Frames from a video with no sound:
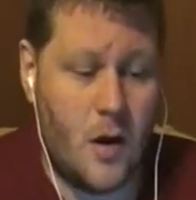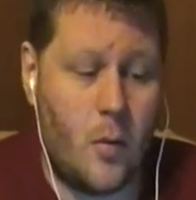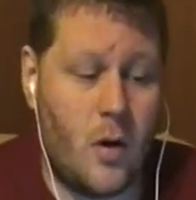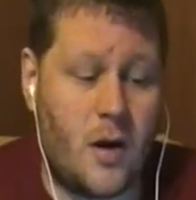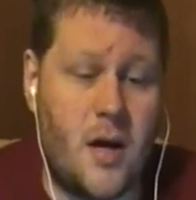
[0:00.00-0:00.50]
They
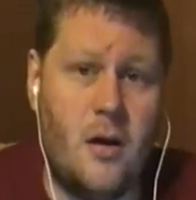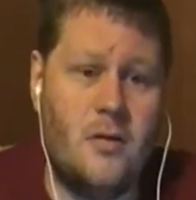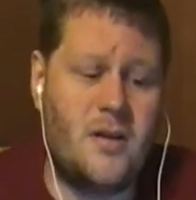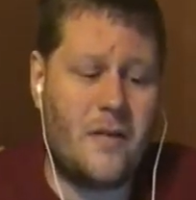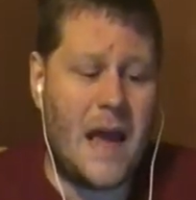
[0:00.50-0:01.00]
were
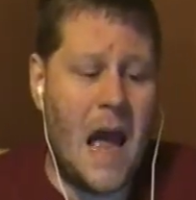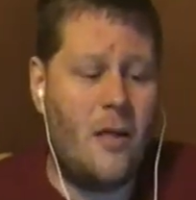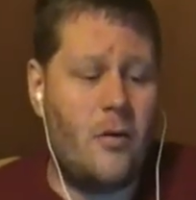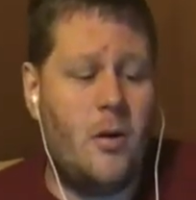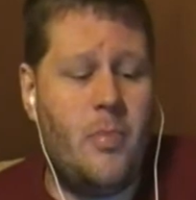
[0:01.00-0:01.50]
accused of
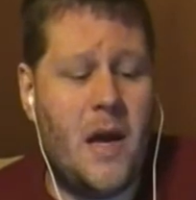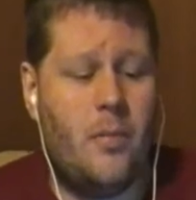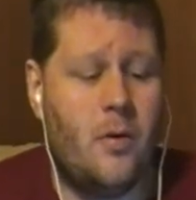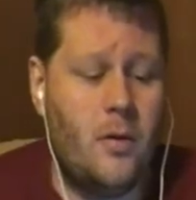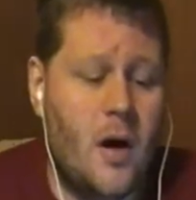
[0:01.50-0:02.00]
gathering
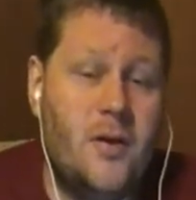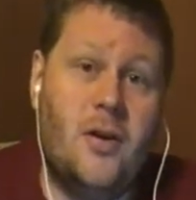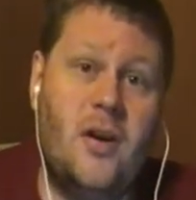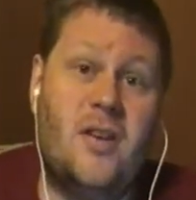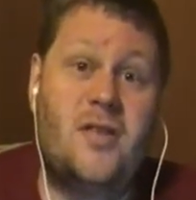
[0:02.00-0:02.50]
people
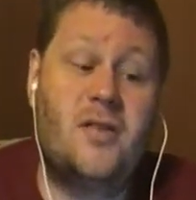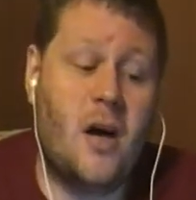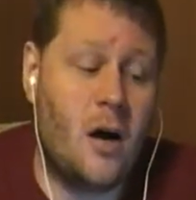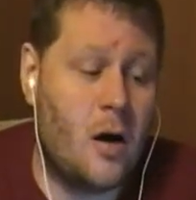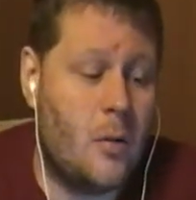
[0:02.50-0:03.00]
to
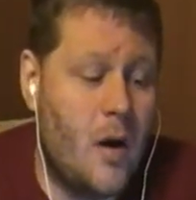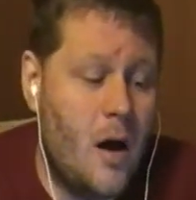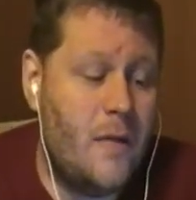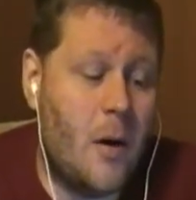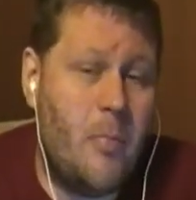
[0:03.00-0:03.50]
disturb
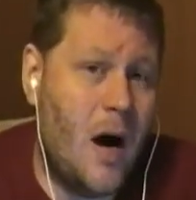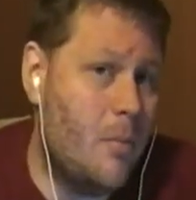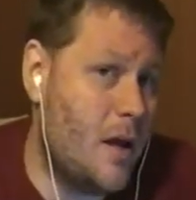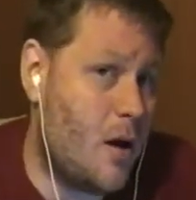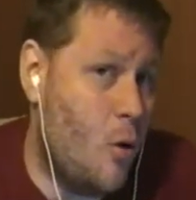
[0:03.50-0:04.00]
the
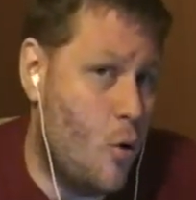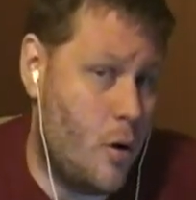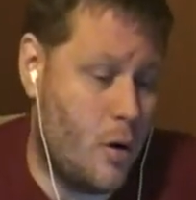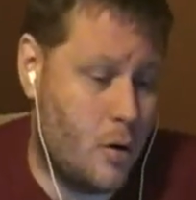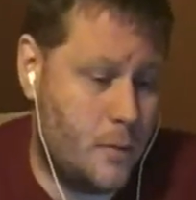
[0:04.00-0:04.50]
public
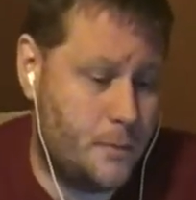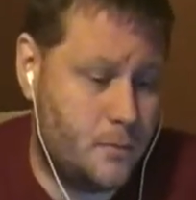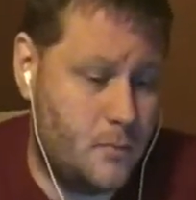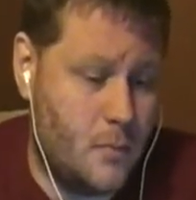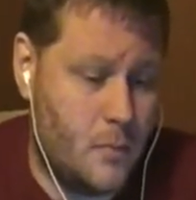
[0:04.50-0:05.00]
order.
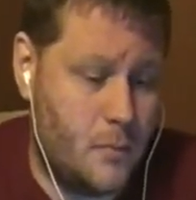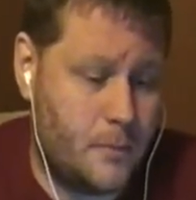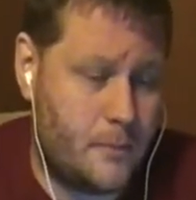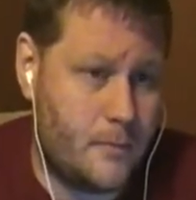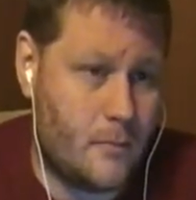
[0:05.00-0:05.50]

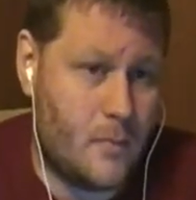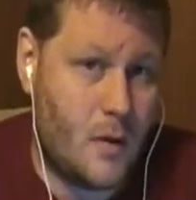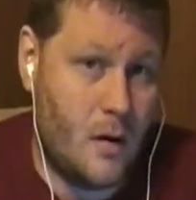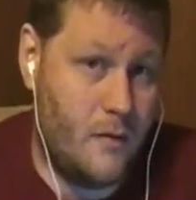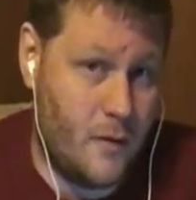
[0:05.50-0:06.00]

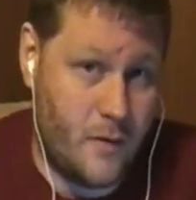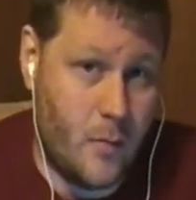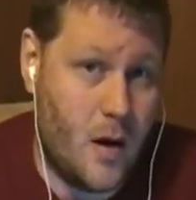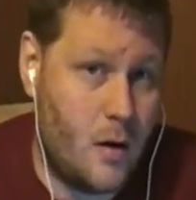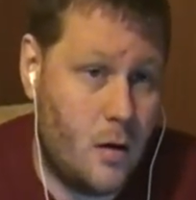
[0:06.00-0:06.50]
If you're
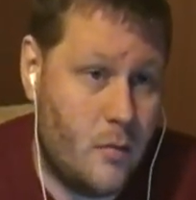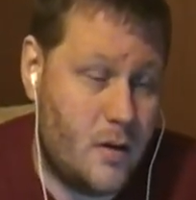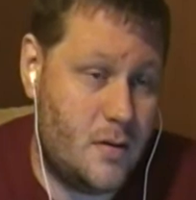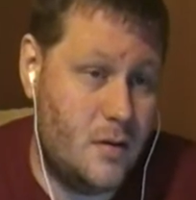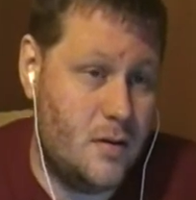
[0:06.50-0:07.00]
familiar
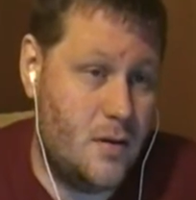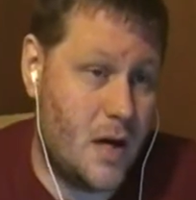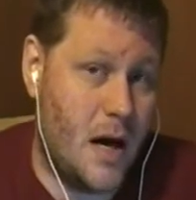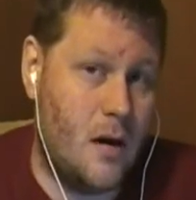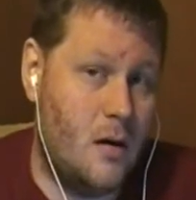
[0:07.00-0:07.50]
with
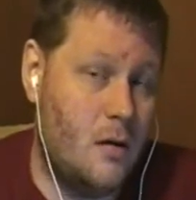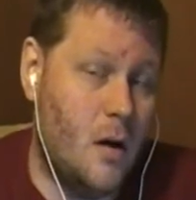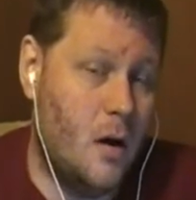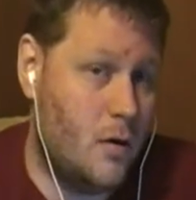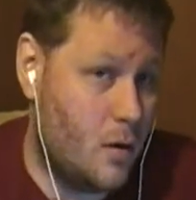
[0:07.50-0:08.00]
China,
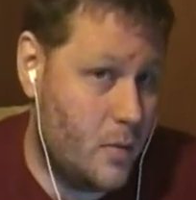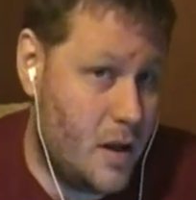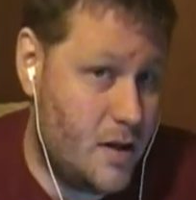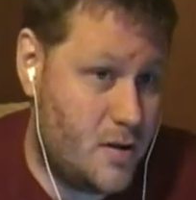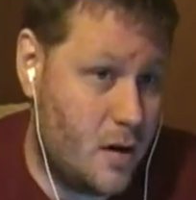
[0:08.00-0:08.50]

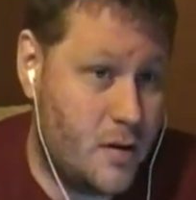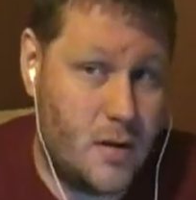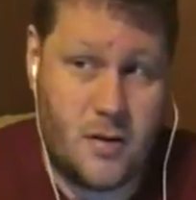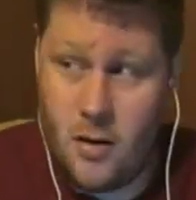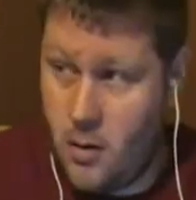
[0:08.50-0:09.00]
normally these
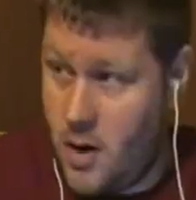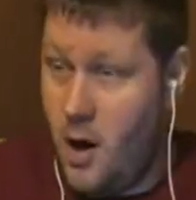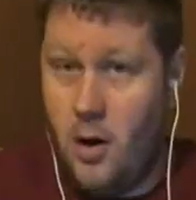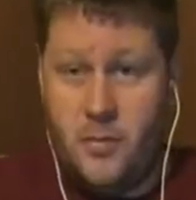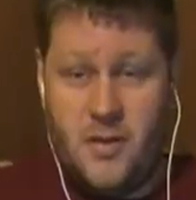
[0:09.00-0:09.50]
churches are in
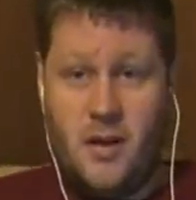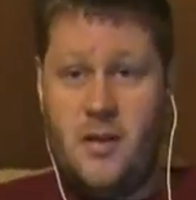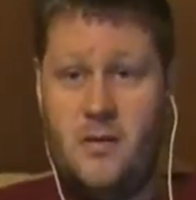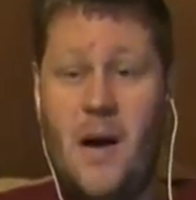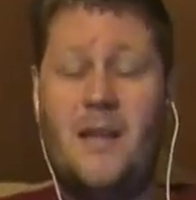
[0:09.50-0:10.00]
homes
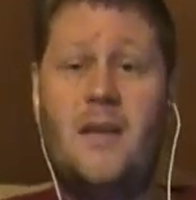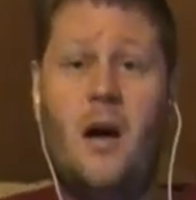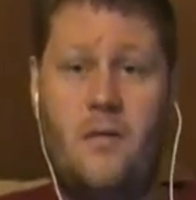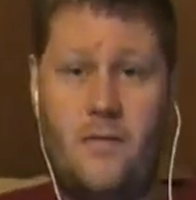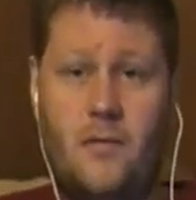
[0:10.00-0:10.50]
such as
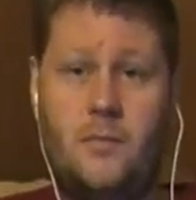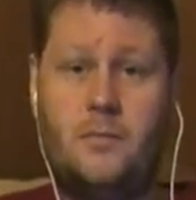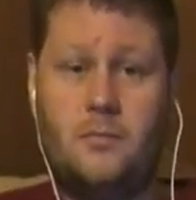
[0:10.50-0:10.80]
myself.